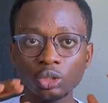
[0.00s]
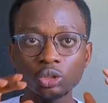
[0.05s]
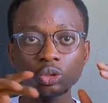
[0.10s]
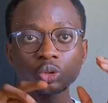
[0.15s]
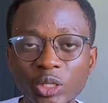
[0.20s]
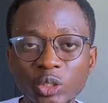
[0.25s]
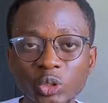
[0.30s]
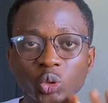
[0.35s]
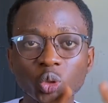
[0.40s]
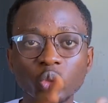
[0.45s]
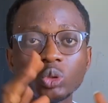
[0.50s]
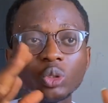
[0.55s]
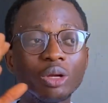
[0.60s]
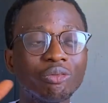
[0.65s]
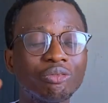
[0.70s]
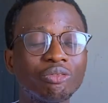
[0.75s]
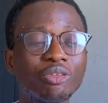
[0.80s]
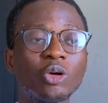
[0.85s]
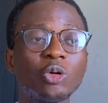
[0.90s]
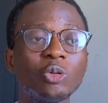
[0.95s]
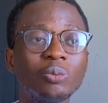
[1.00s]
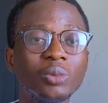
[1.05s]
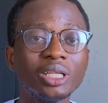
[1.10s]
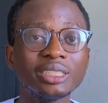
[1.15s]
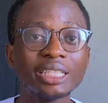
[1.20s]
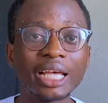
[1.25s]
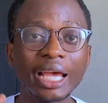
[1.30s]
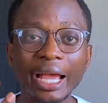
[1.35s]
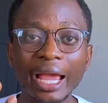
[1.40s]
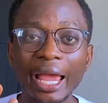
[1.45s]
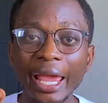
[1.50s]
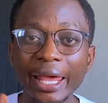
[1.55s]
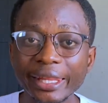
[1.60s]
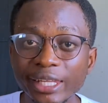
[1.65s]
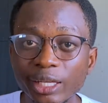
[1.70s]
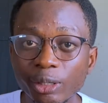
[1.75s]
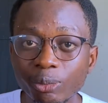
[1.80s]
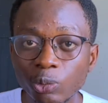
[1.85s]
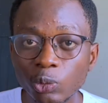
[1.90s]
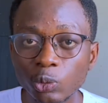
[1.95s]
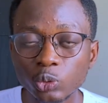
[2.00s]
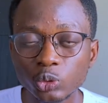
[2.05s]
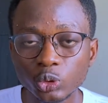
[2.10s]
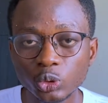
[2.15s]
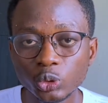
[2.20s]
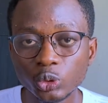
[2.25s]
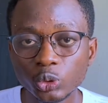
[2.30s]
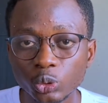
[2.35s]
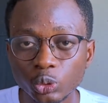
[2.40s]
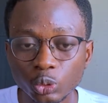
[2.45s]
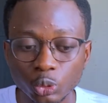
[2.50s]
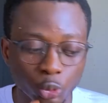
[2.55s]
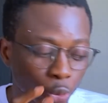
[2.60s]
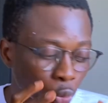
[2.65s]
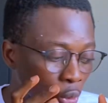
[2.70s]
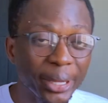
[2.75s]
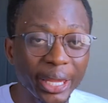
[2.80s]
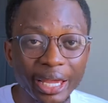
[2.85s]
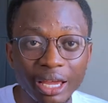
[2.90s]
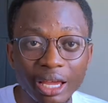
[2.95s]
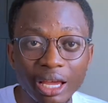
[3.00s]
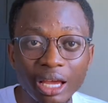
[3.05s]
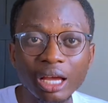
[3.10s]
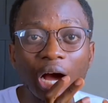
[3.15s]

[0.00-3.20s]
Make sure your environment enables you to pay